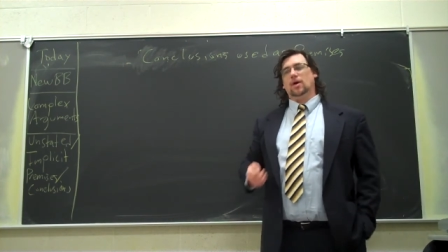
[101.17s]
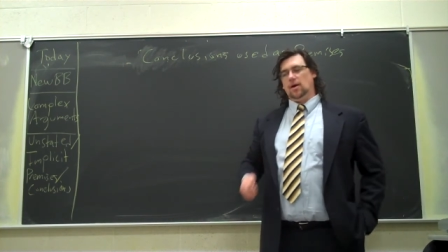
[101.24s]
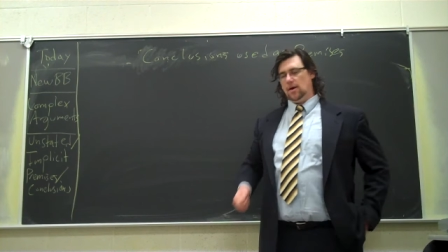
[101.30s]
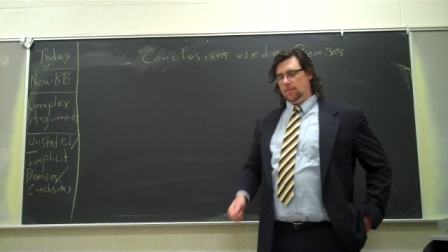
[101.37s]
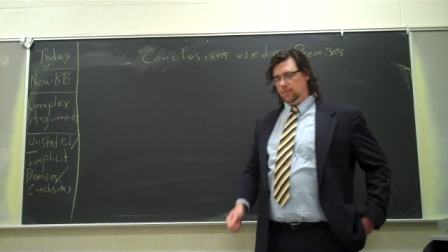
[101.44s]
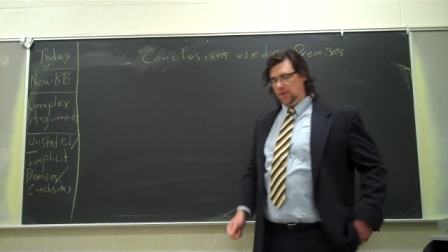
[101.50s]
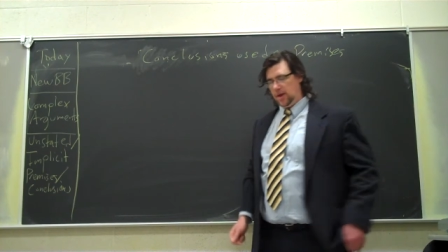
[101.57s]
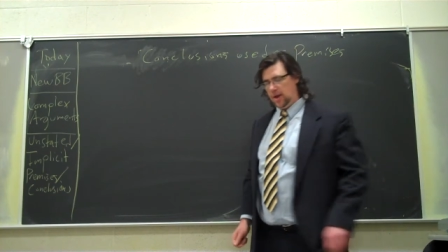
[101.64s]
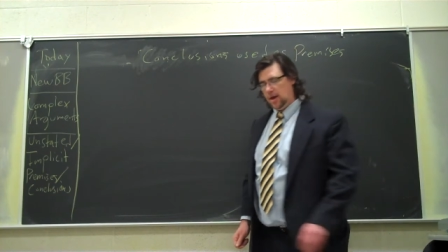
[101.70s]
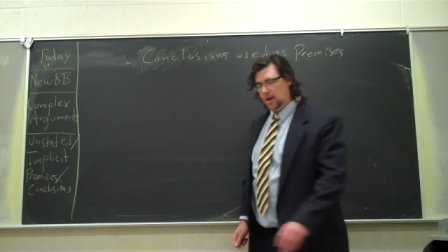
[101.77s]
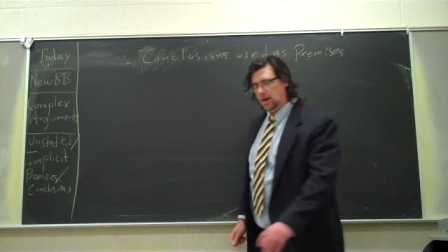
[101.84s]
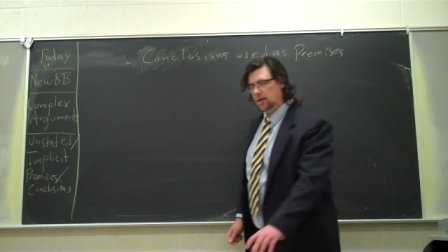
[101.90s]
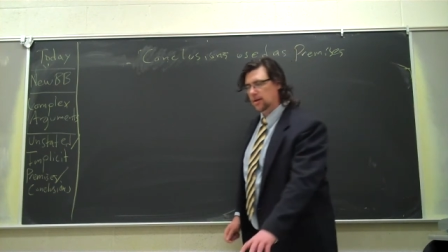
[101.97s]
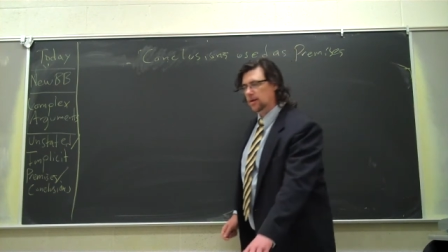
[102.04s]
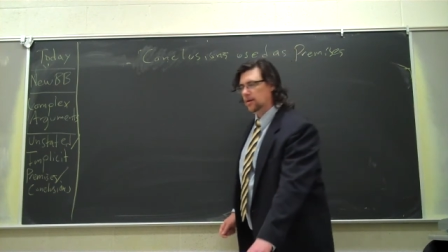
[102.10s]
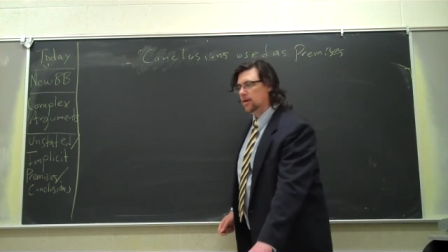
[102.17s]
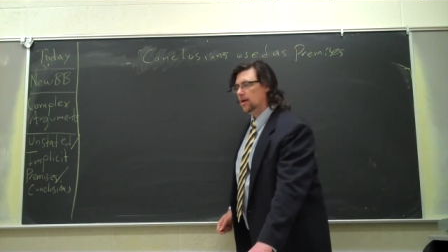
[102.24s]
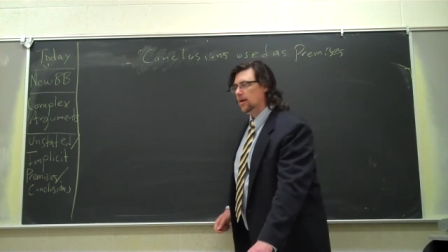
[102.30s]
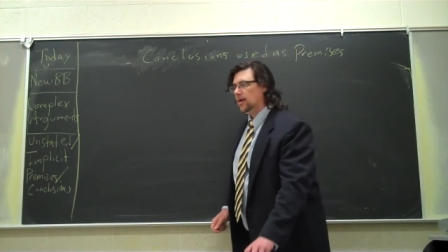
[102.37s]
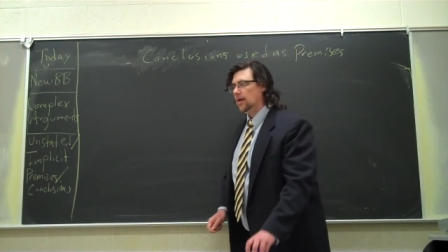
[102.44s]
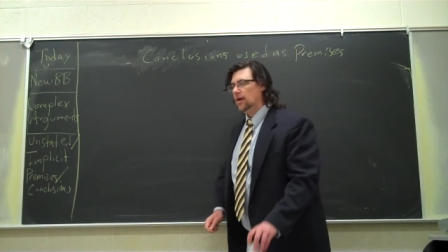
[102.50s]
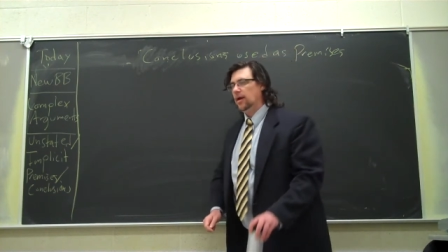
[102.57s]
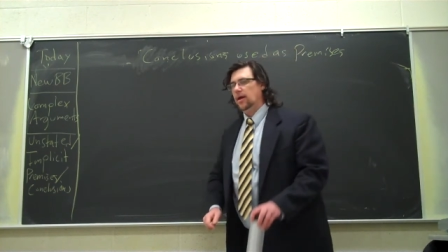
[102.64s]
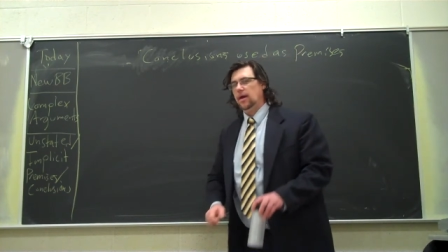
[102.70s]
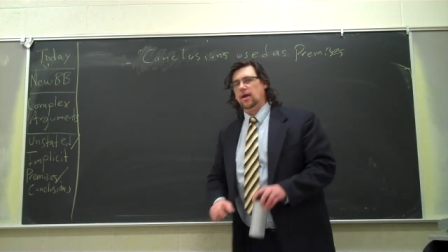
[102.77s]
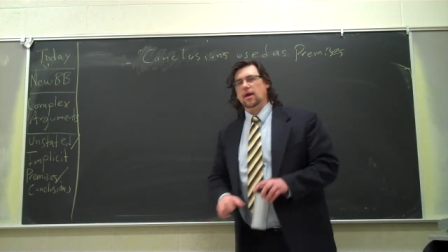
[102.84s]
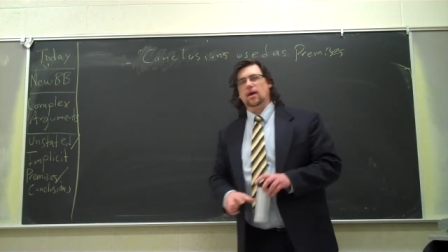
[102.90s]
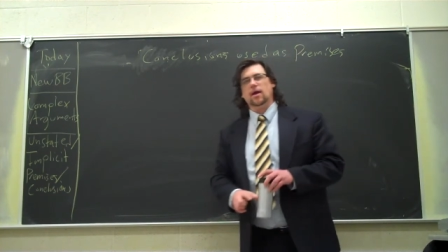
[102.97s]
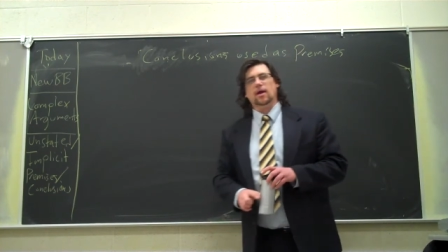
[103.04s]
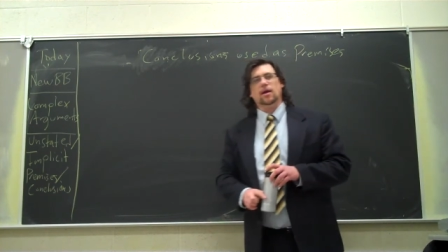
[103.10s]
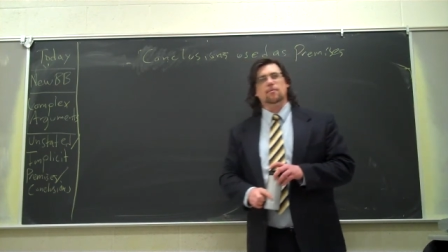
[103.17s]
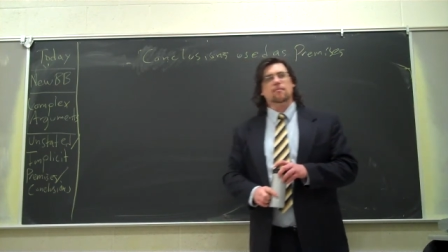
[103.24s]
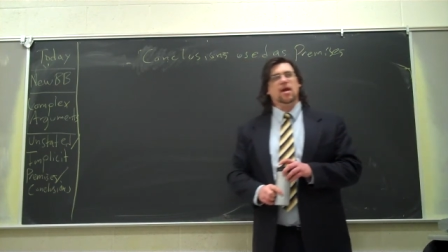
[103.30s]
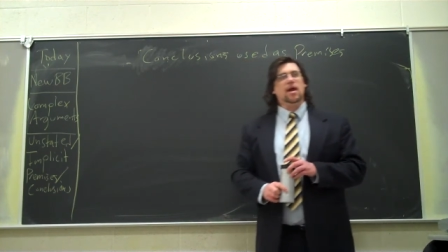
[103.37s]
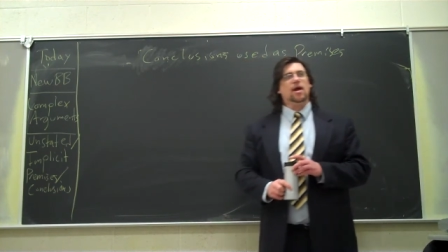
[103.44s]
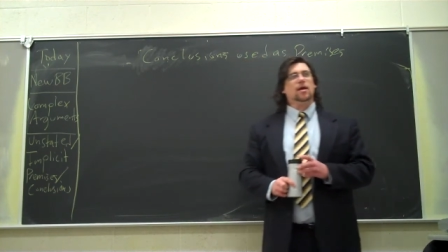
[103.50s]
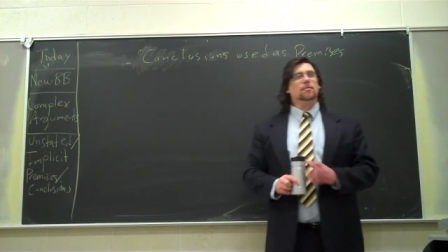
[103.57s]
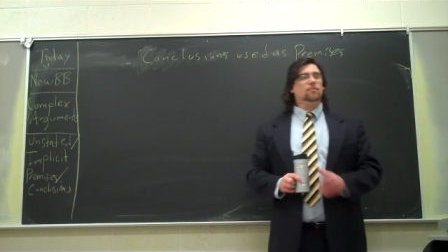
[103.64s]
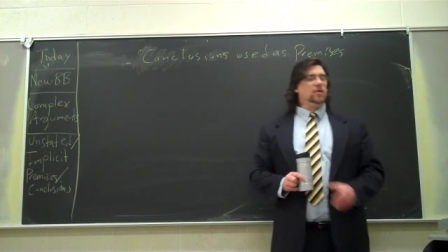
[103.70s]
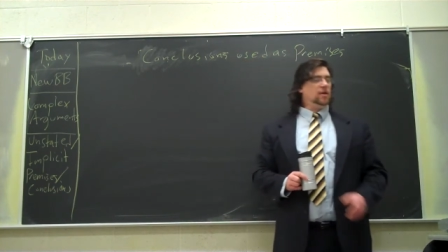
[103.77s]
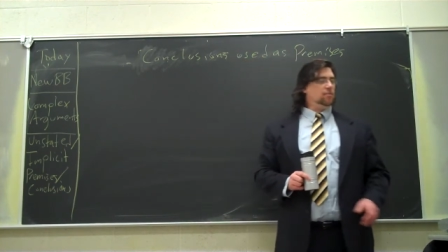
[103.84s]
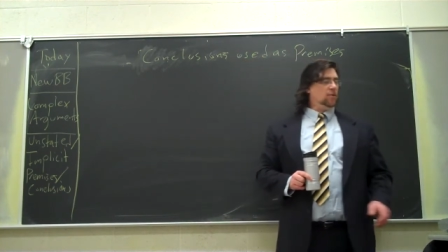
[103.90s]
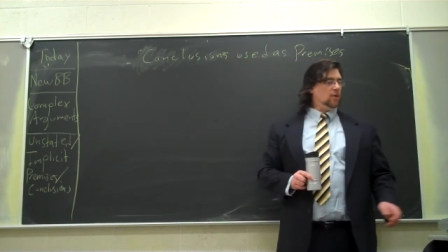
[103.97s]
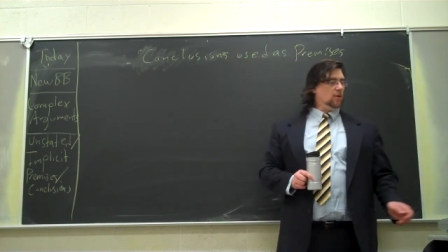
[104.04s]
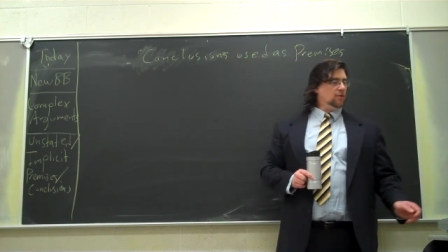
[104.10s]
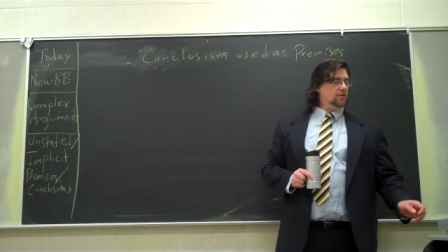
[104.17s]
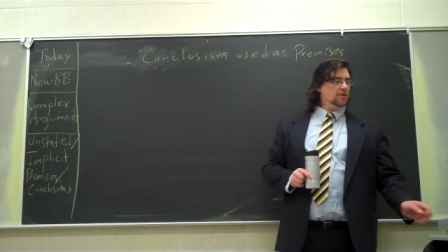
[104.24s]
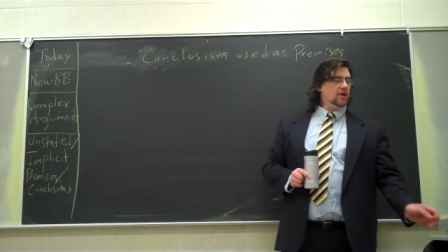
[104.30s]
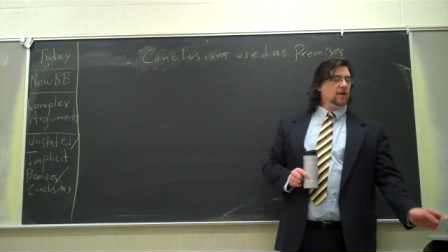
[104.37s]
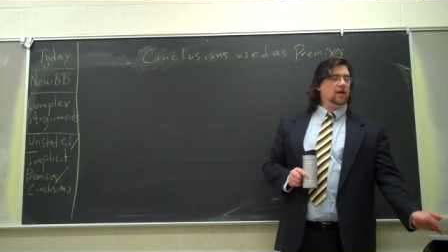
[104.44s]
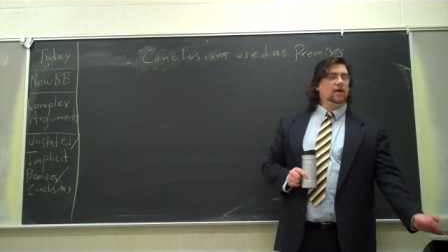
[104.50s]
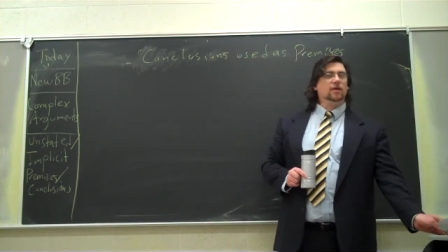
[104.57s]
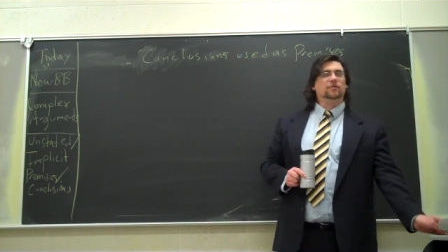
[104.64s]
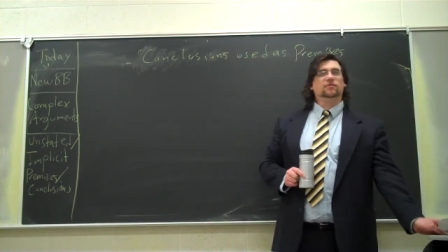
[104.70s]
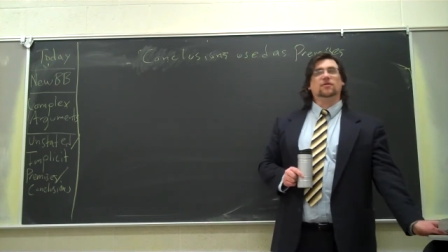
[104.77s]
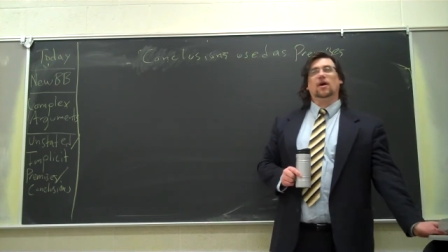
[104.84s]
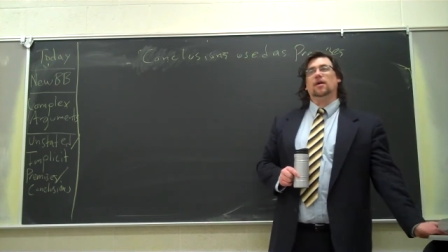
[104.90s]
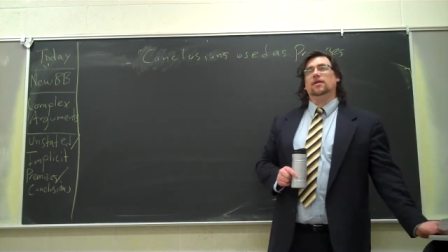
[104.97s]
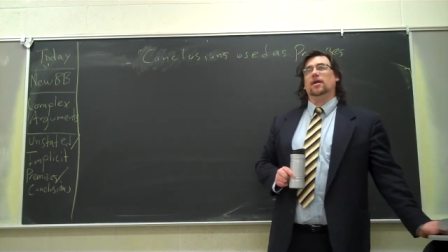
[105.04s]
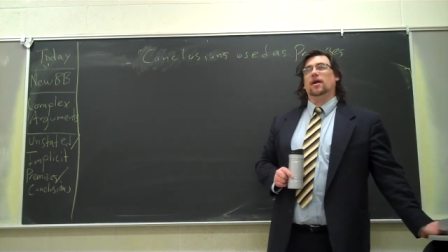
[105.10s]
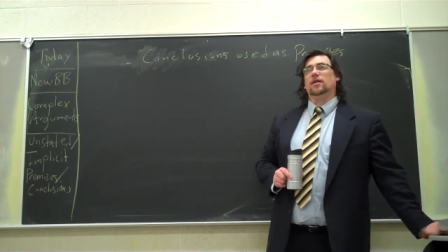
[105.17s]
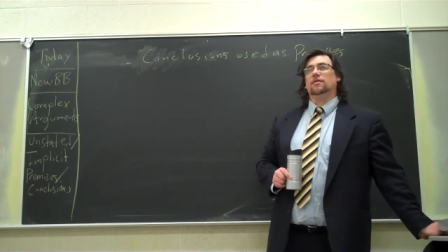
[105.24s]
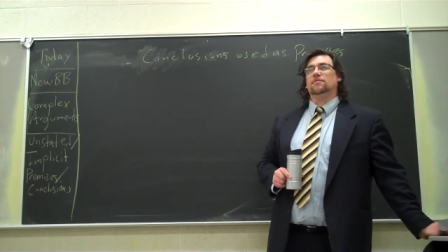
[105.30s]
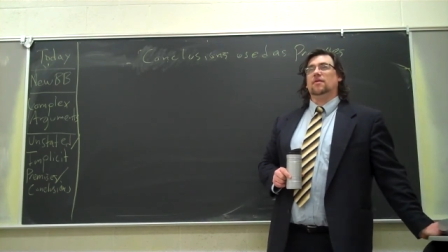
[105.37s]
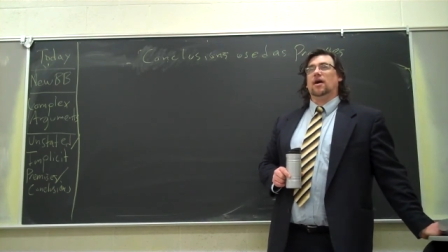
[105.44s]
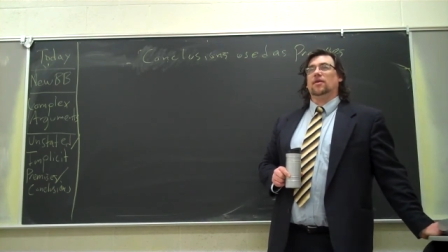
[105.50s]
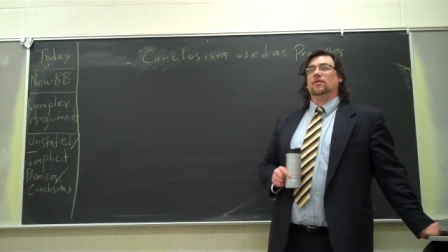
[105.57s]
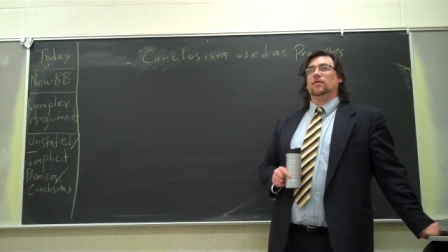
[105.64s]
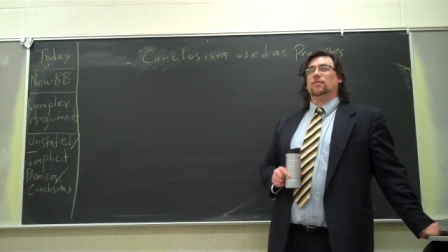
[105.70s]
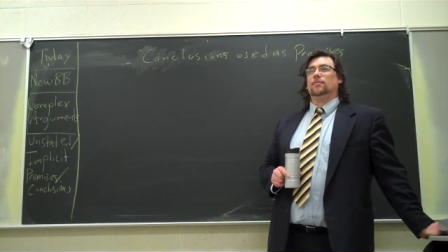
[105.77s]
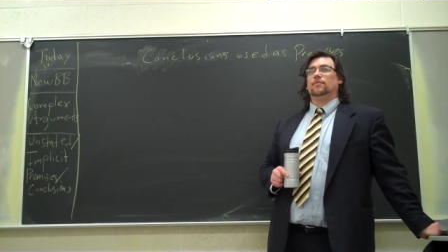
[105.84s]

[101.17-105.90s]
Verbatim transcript: Um, can a man be both a son and a father?